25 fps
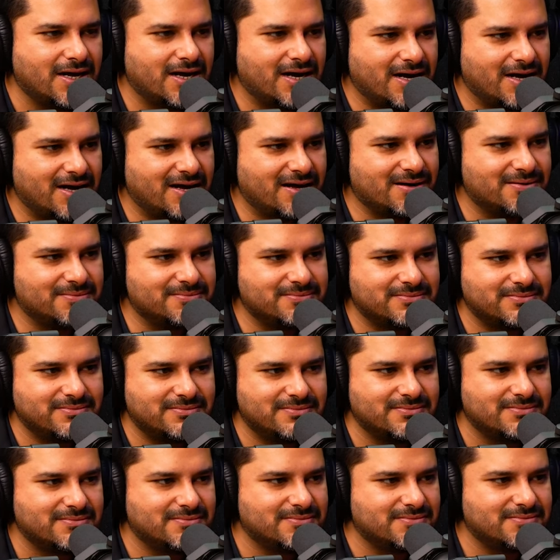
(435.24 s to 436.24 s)
Um,
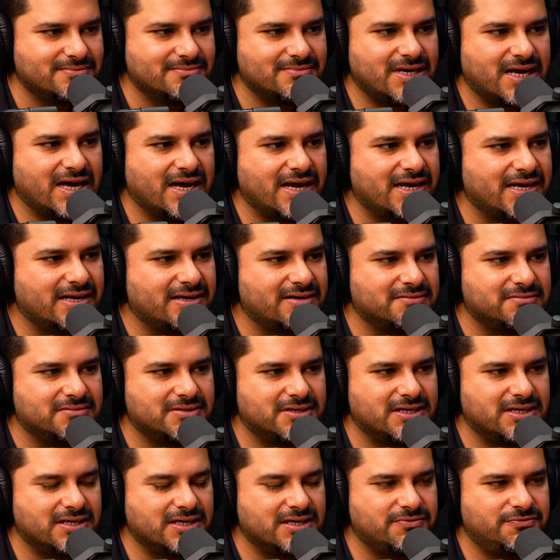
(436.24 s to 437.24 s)

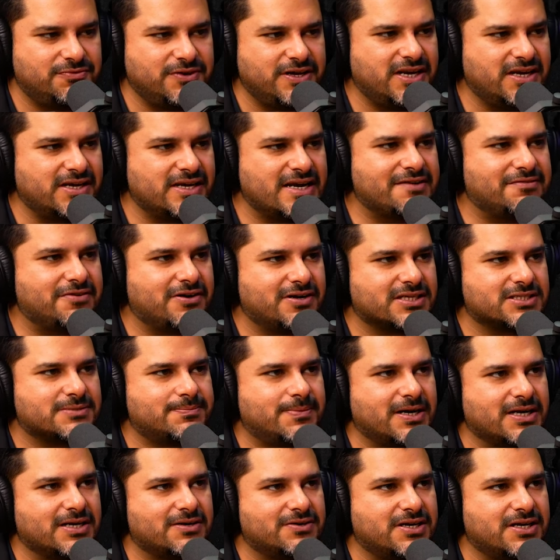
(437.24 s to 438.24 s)
and we did never
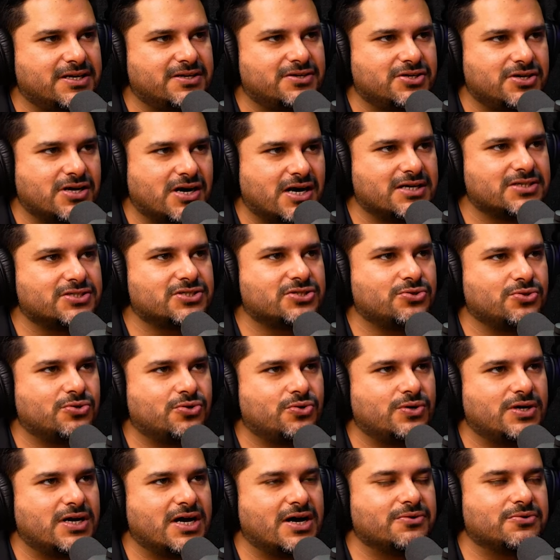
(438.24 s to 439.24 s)
expected us to
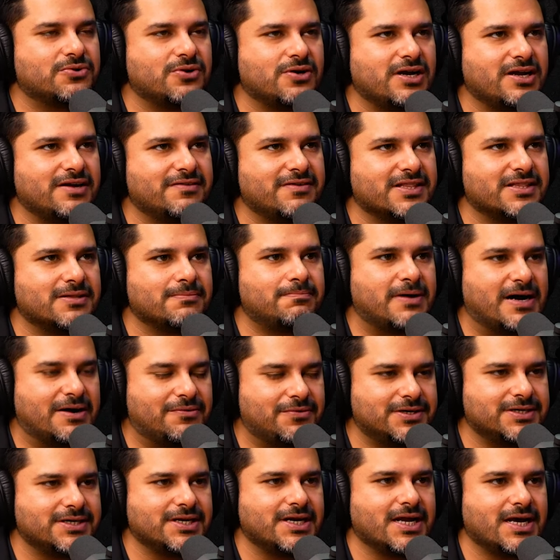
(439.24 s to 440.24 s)
go down to live at the
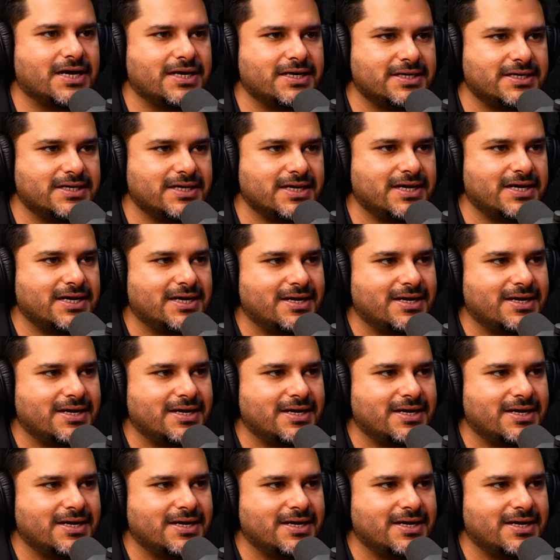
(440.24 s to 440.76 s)
poverty line.